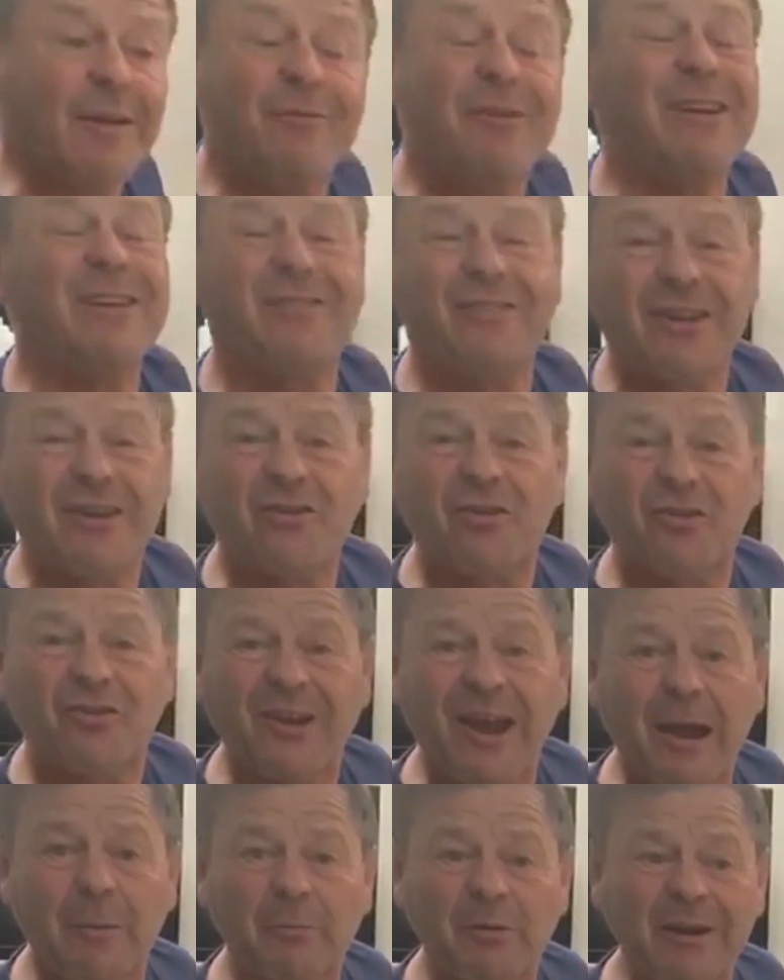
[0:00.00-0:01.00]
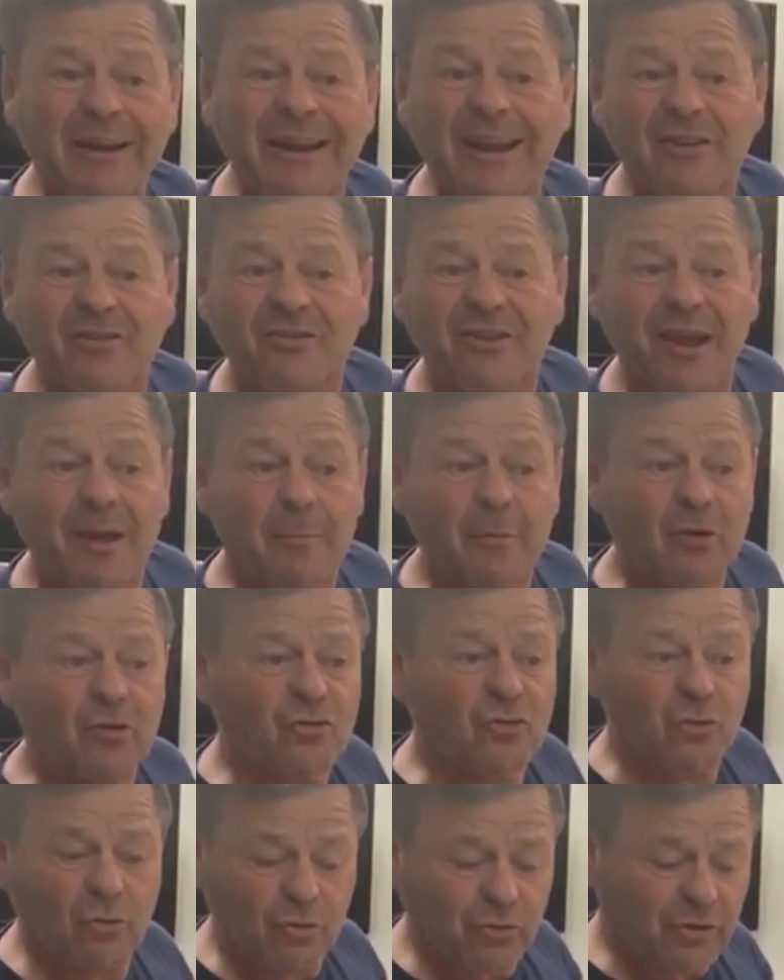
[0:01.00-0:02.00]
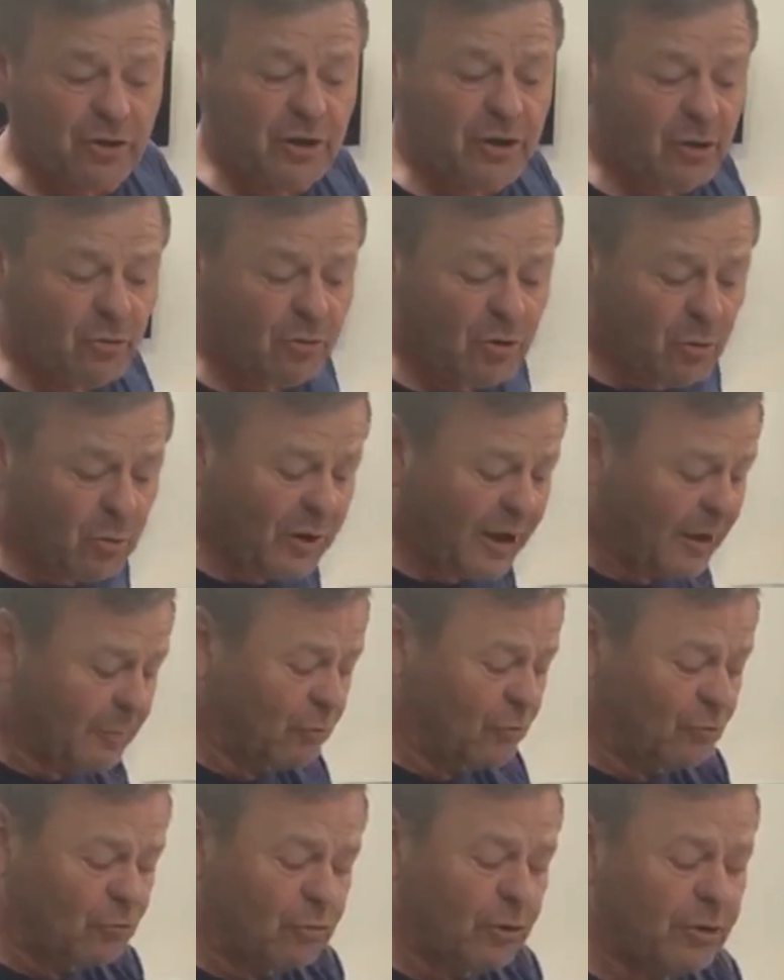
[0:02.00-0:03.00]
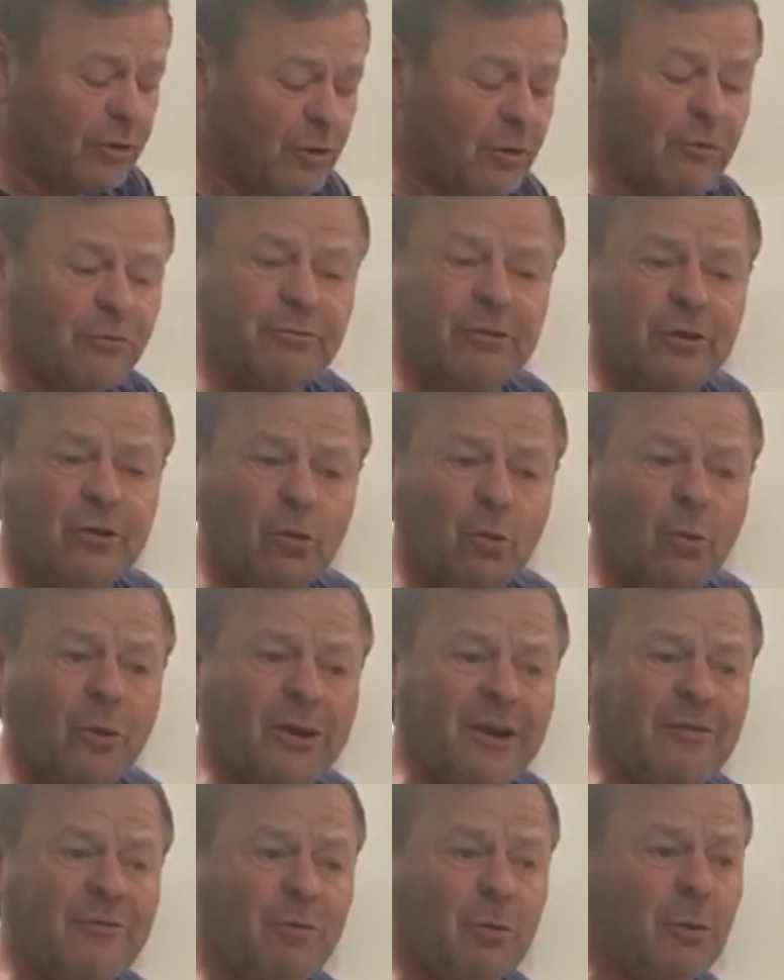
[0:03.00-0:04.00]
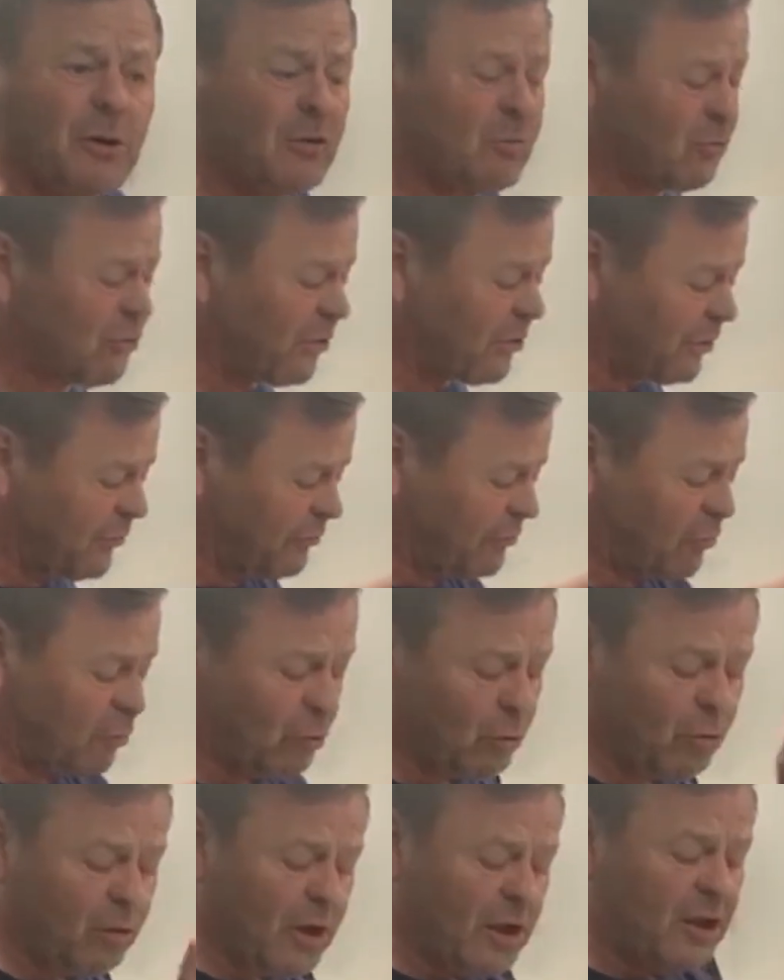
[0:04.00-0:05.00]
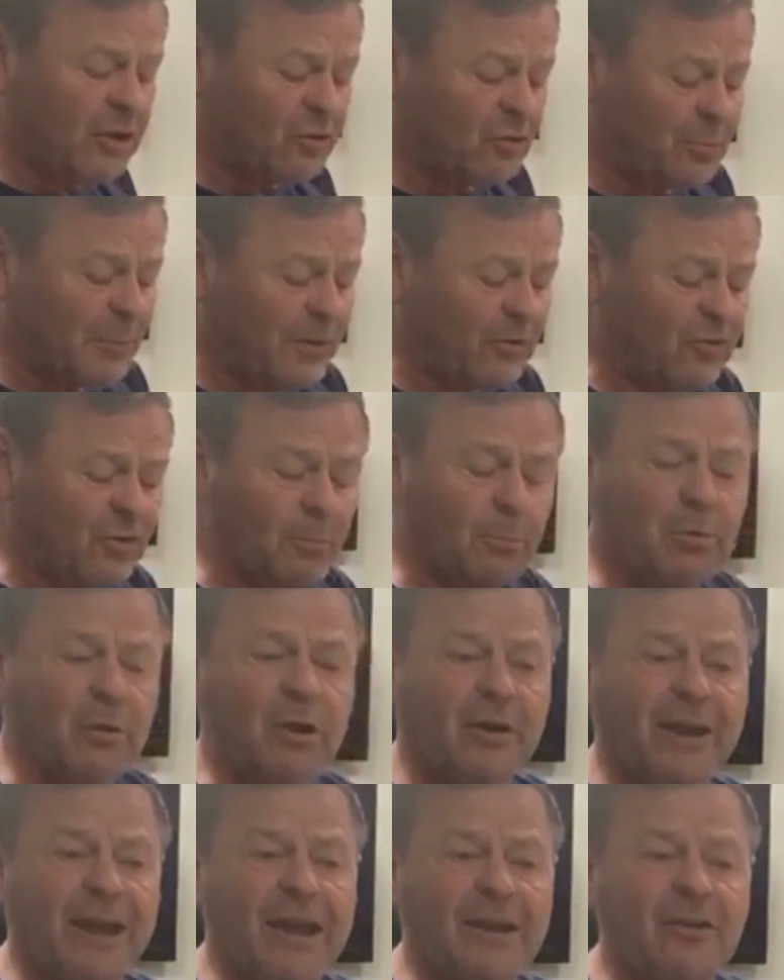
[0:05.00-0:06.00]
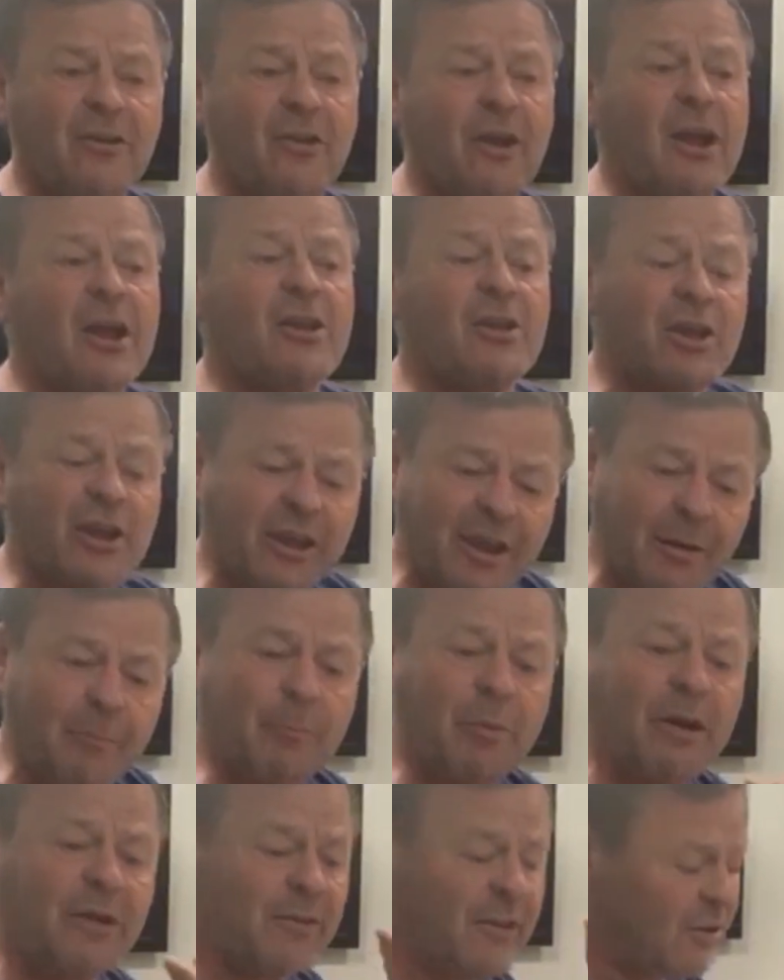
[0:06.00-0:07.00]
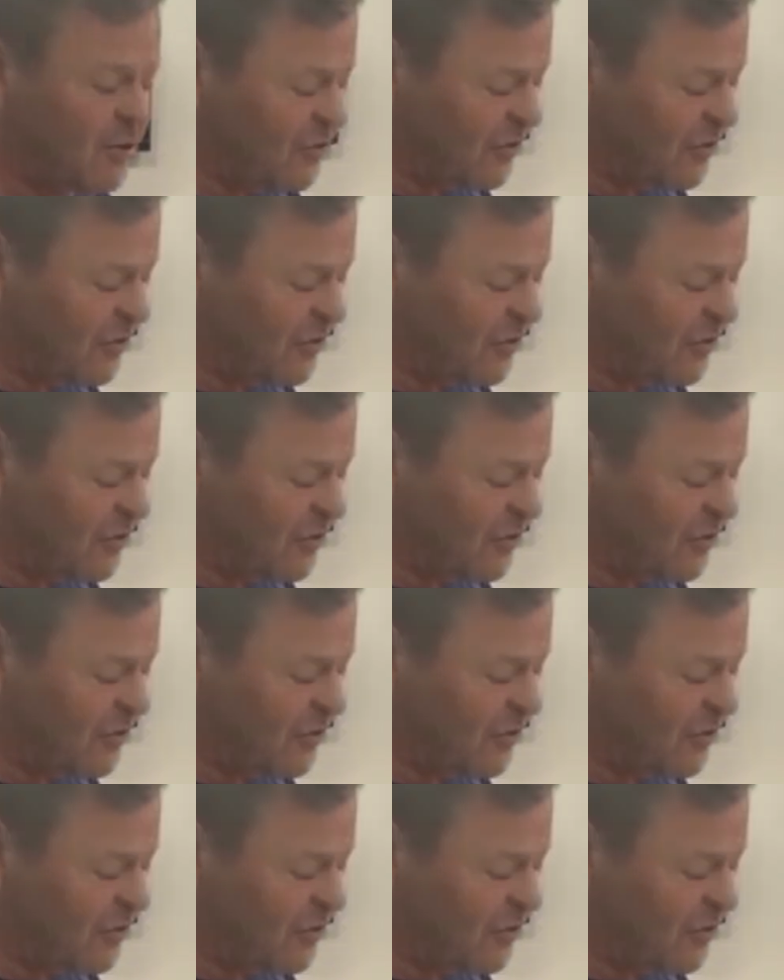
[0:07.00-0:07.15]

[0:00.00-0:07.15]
if anything does happen, it gets damaged, or you will have to run over it or whatever while it's on the floor, smash the plug end, you can buy these